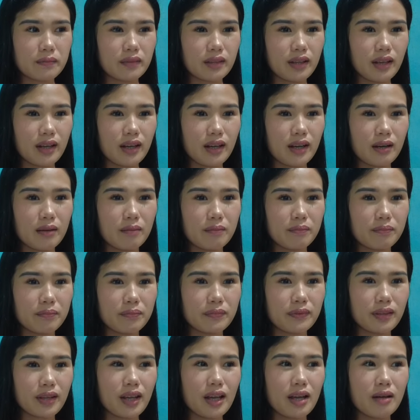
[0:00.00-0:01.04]

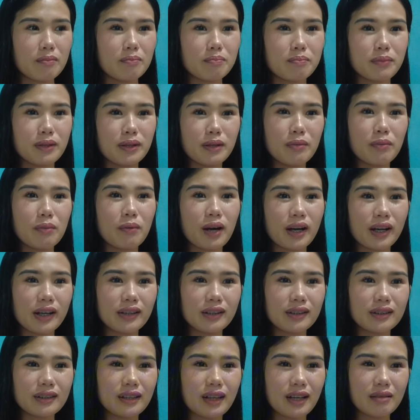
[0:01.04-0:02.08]
be
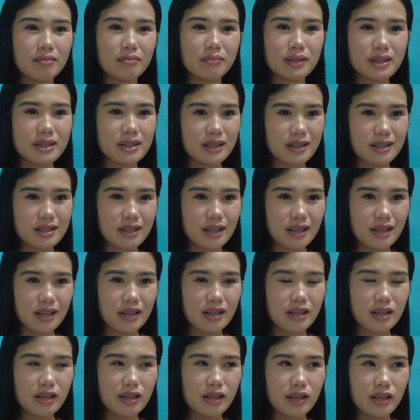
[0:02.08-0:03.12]
wild and be
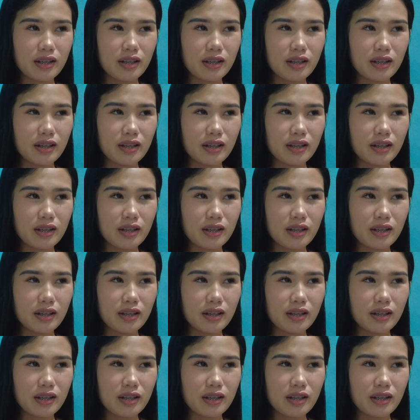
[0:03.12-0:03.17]
successful.